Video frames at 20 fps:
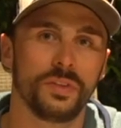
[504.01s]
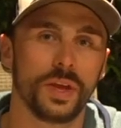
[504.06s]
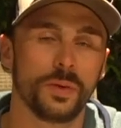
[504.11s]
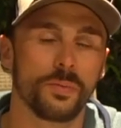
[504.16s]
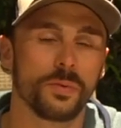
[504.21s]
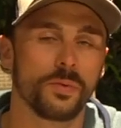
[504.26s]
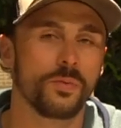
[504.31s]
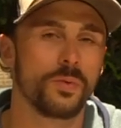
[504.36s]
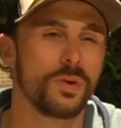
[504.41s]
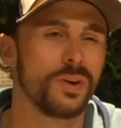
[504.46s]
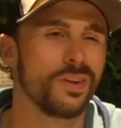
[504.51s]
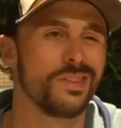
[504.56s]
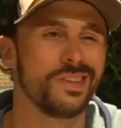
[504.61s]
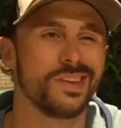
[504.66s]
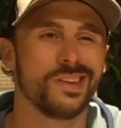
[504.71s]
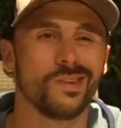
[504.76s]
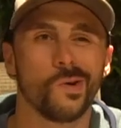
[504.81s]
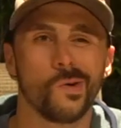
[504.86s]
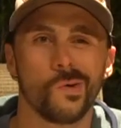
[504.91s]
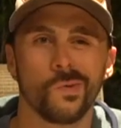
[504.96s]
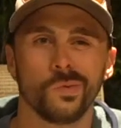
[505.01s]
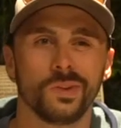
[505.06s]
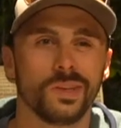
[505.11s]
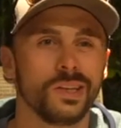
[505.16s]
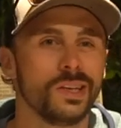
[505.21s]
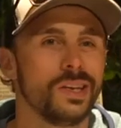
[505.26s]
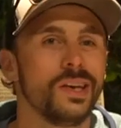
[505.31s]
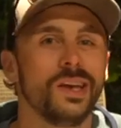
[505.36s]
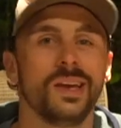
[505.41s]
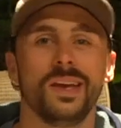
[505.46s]
They were one of the
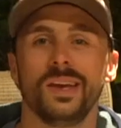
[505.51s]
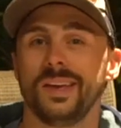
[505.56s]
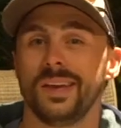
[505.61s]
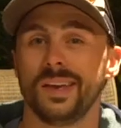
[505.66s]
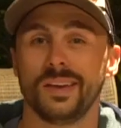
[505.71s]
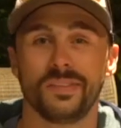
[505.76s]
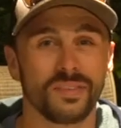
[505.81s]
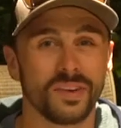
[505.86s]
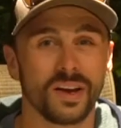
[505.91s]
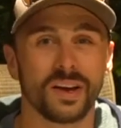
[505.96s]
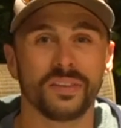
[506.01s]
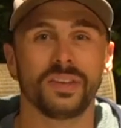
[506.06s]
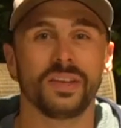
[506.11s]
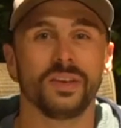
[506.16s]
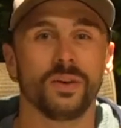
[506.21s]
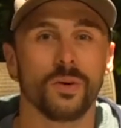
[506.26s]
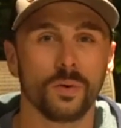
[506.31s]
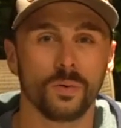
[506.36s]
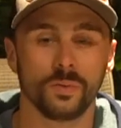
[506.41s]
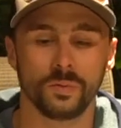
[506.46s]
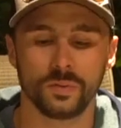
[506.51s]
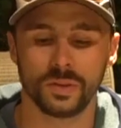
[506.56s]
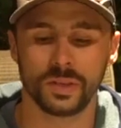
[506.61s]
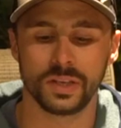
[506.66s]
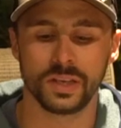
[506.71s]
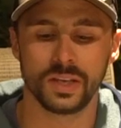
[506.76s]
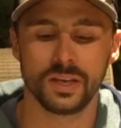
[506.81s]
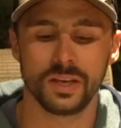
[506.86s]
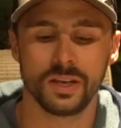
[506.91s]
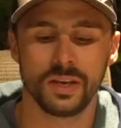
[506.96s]
only, if not the
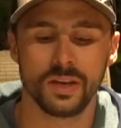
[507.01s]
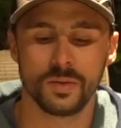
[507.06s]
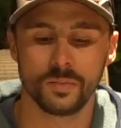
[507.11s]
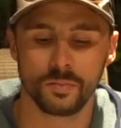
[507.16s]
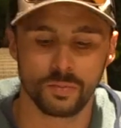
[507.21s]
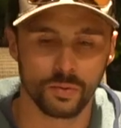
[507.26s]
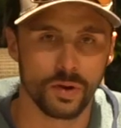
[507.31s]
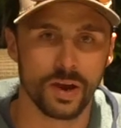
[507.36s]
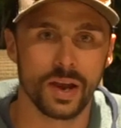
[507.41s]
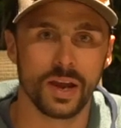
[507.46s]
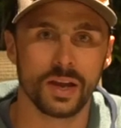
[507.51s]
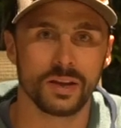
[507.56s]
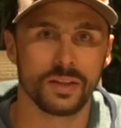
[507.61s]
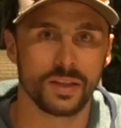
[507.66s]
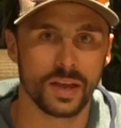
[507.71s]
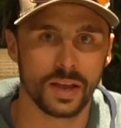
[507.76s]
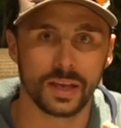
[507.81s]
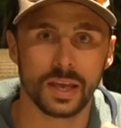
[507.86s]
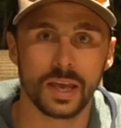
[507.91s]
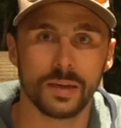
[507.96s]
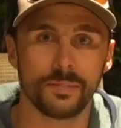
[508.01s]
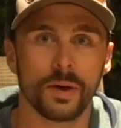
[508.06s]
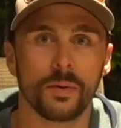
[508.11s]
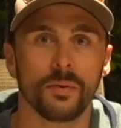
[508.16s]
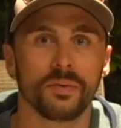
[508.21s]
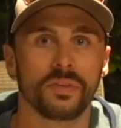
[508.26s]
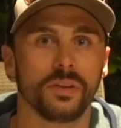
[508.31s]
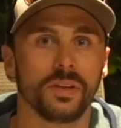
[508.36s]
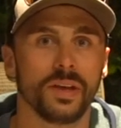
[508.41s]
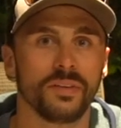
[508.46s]
only, brand that came
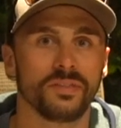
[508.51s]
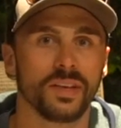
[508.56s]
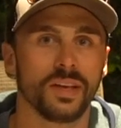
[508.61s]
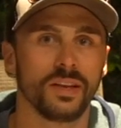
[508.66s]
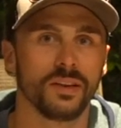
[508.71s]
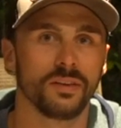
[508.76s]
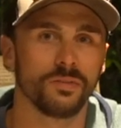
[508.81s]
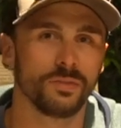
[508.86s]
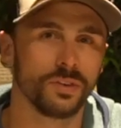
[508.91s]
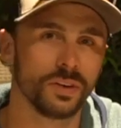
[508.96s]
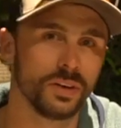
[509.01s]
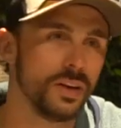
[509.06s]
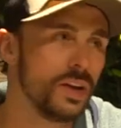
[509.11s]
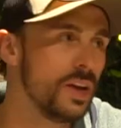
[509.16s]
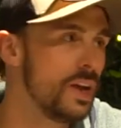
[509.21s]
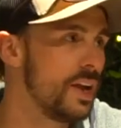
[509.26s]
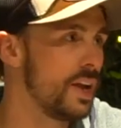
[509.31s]
out with a left-handed reel.